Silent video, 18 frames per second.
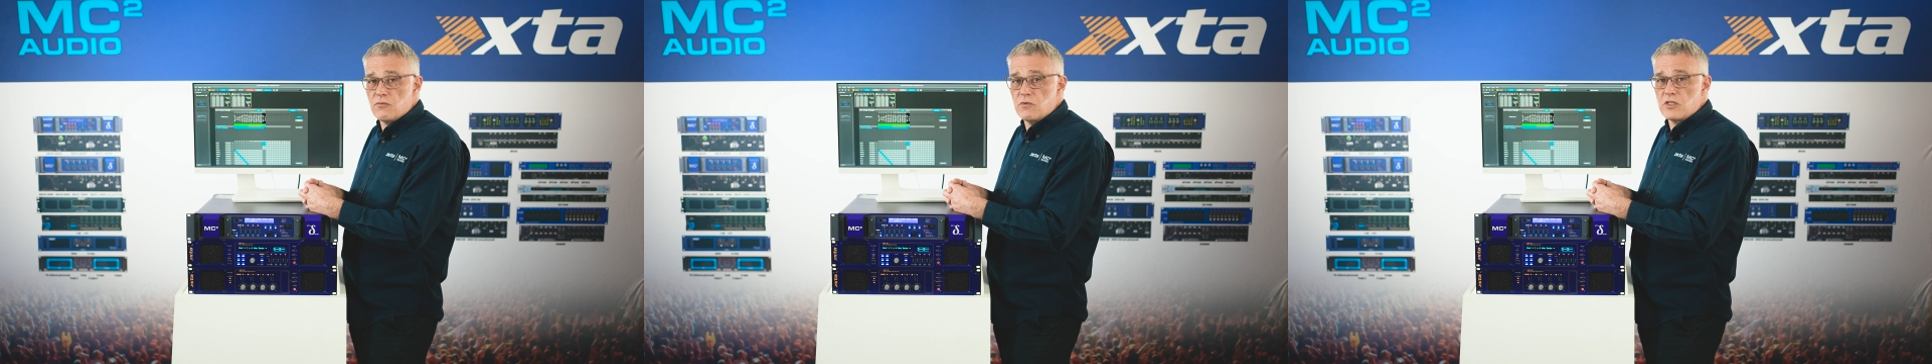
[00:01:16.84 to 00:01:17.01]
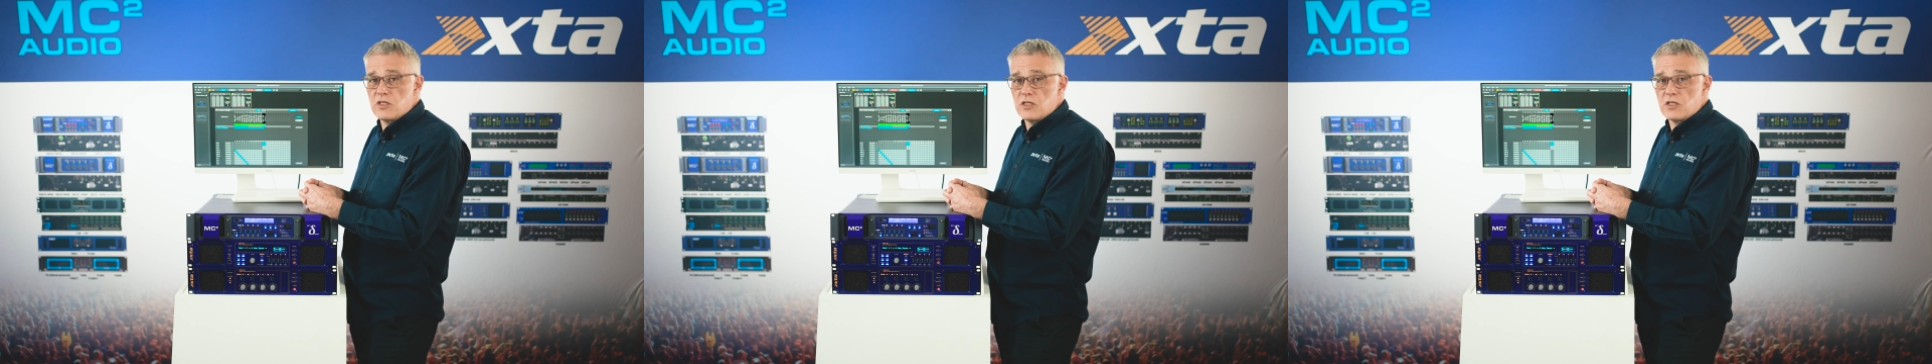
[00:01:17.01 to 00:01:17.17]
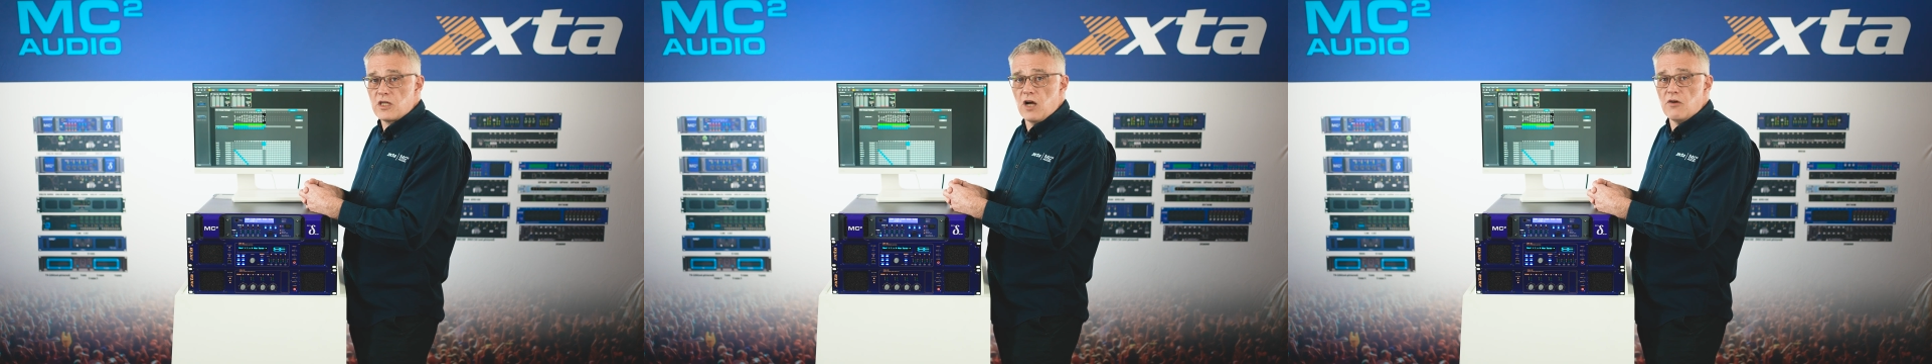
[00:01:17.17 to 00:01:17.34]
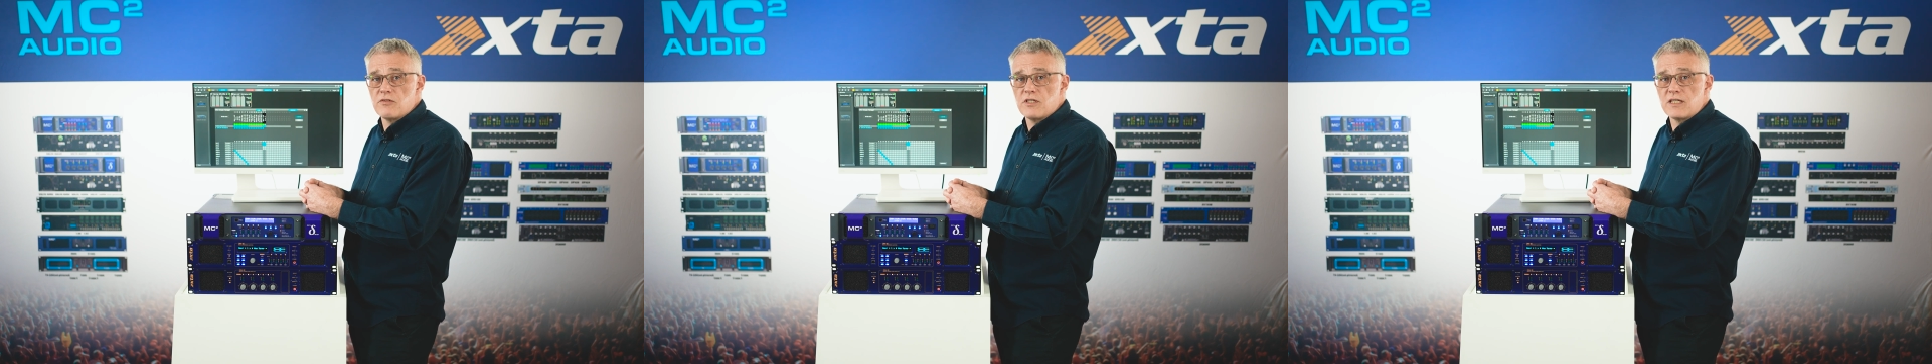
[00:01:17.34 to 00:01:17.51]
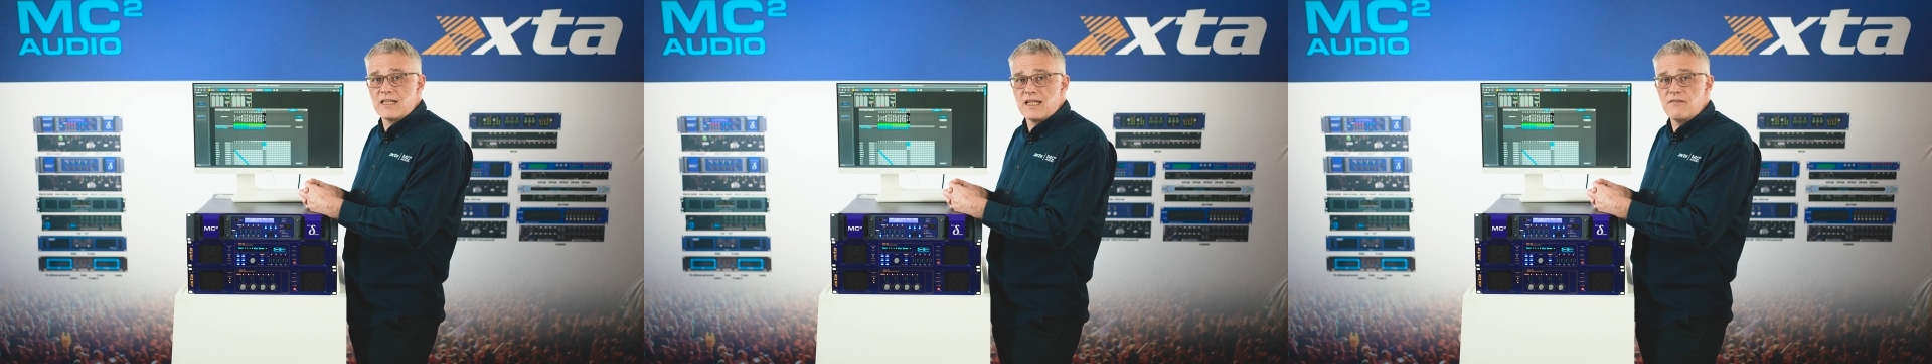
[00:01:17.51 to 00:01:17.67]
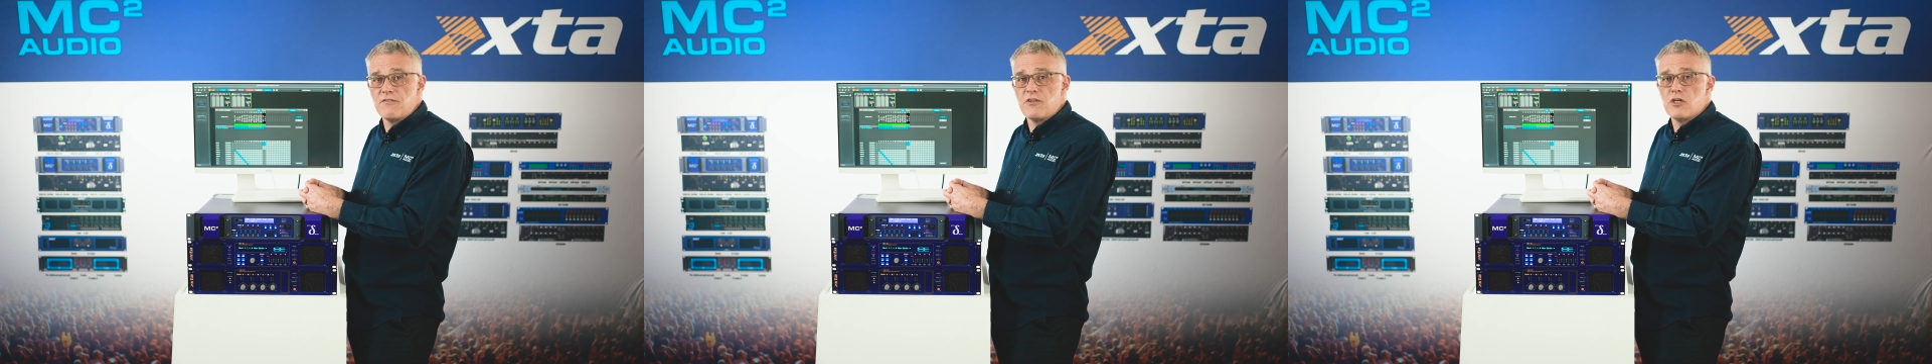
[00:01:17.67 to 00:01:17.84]
which is going to
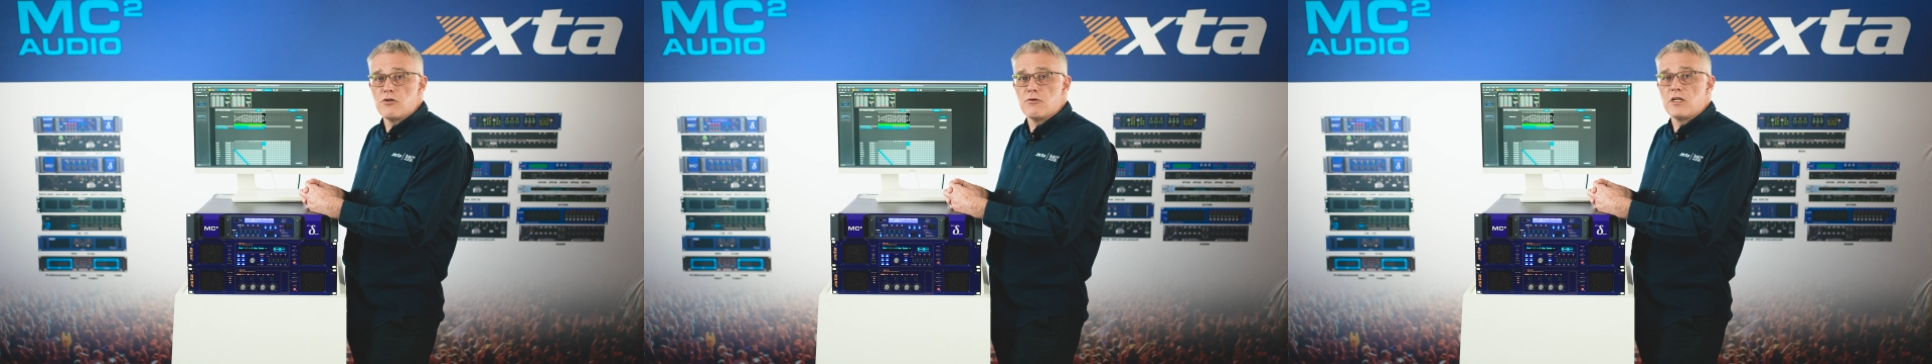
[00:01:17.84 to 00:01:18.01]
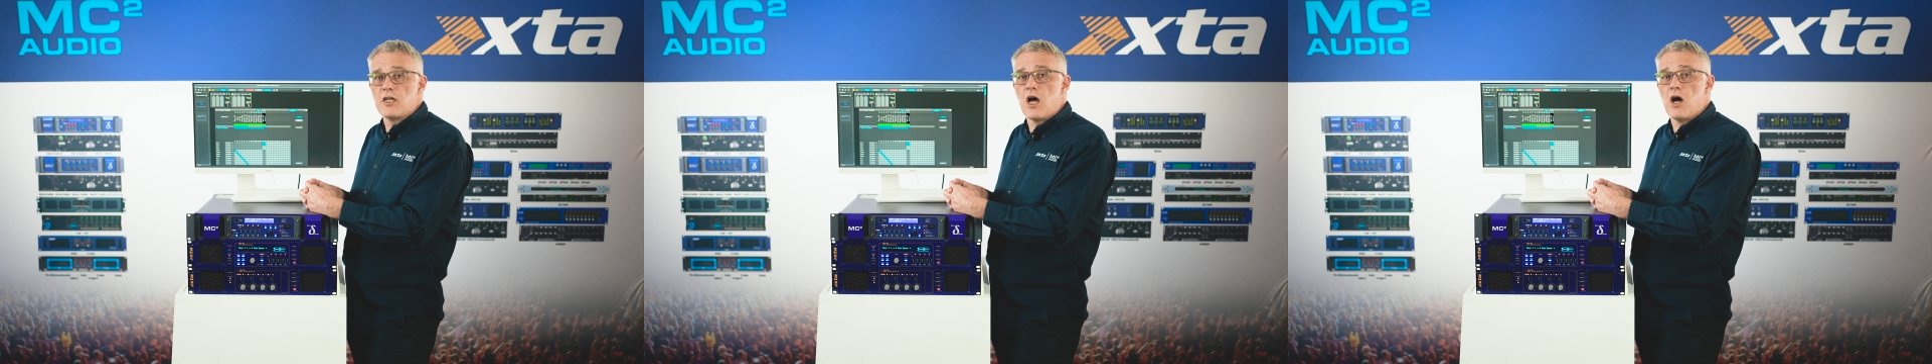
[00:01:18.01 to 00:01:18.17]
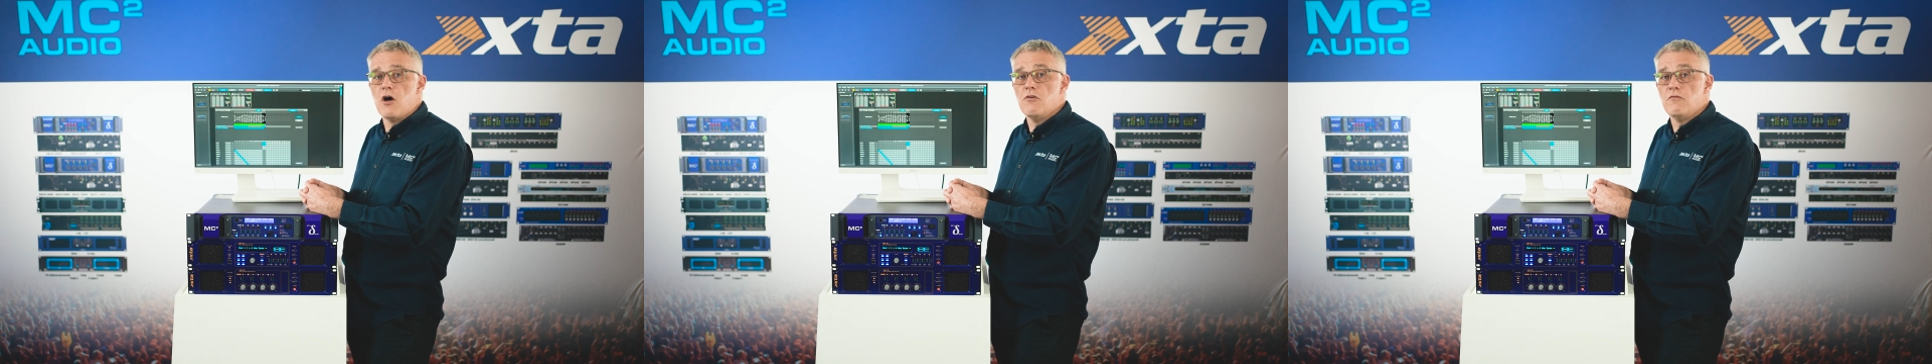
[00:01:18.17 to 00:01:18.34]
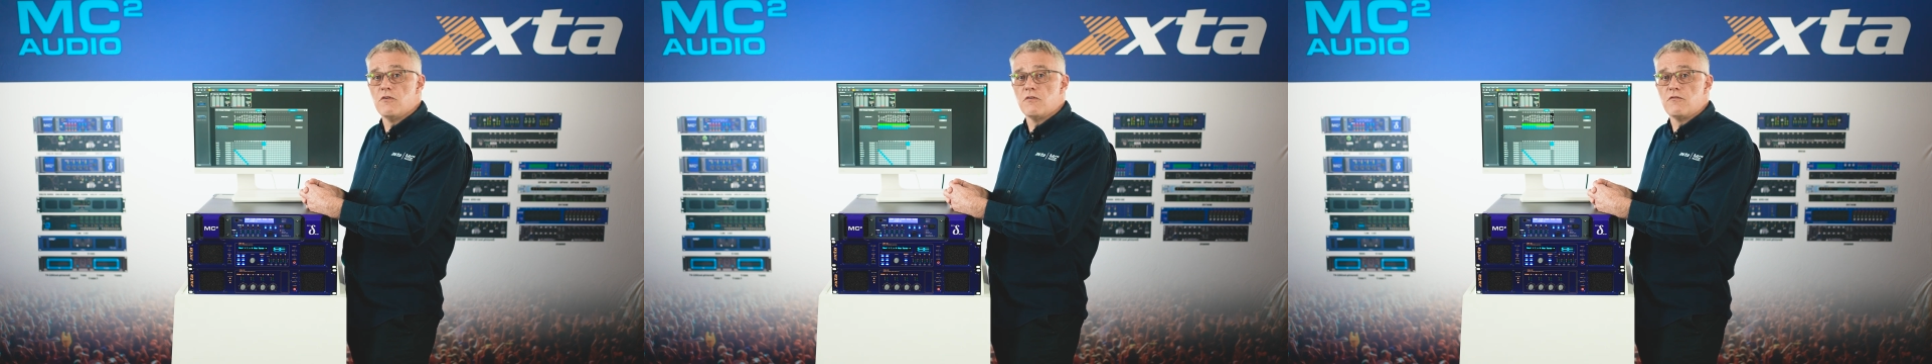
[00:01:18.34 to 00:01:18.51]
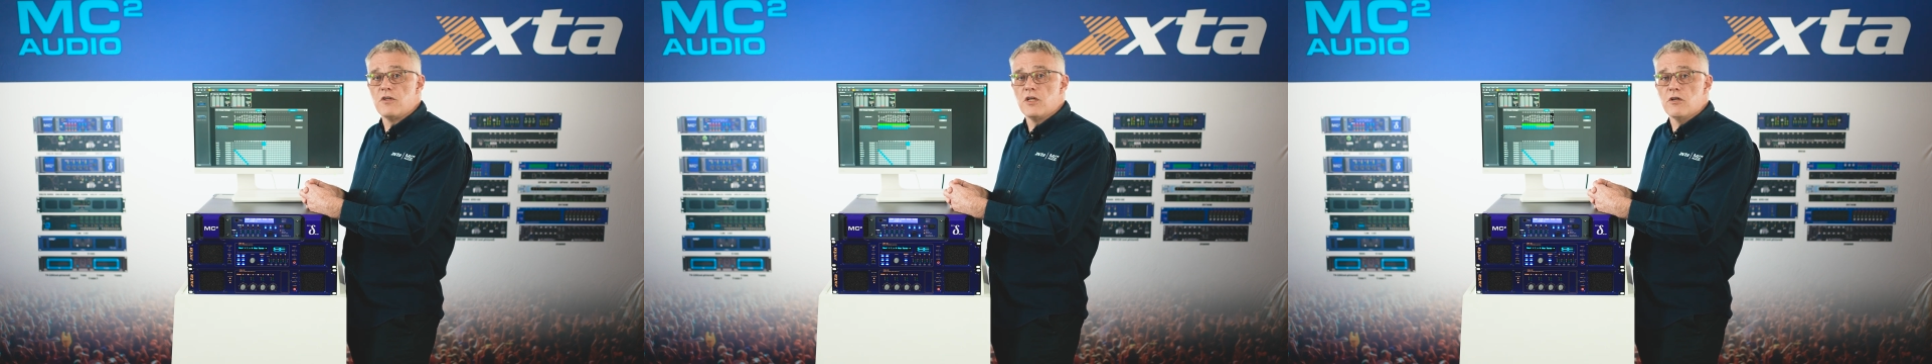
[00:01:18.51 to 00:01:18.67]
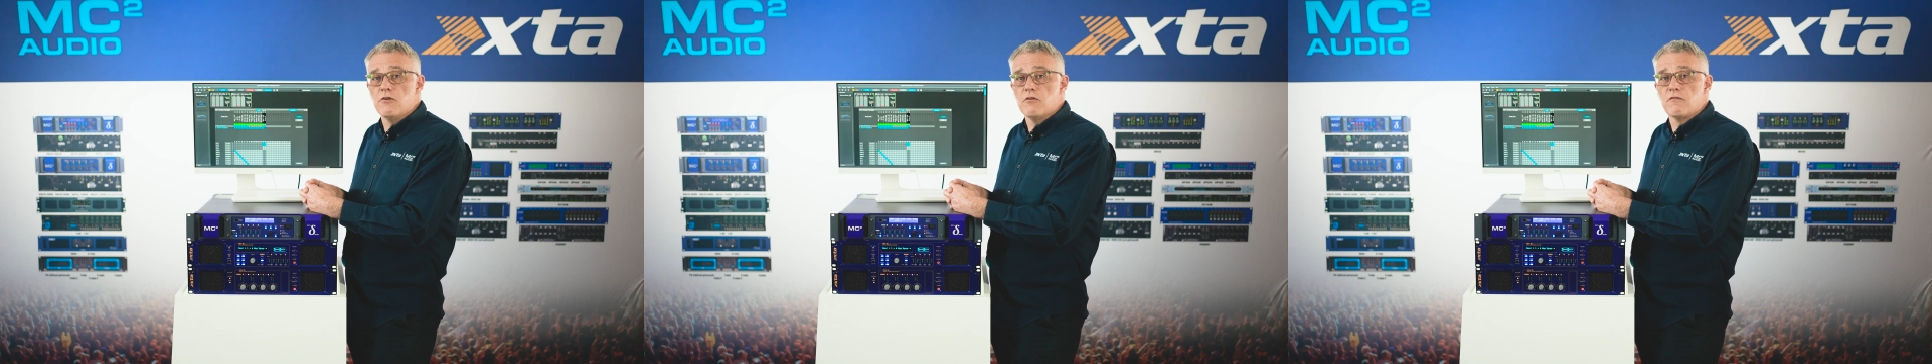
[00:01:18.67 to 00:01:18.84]
give you an
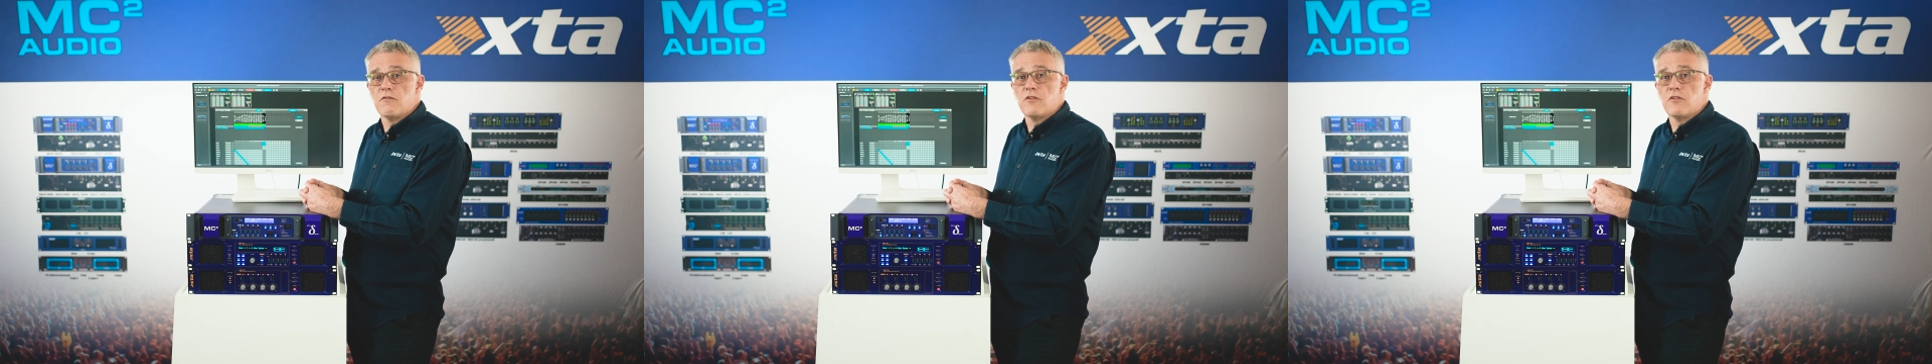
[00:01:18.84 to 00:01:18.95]
overview of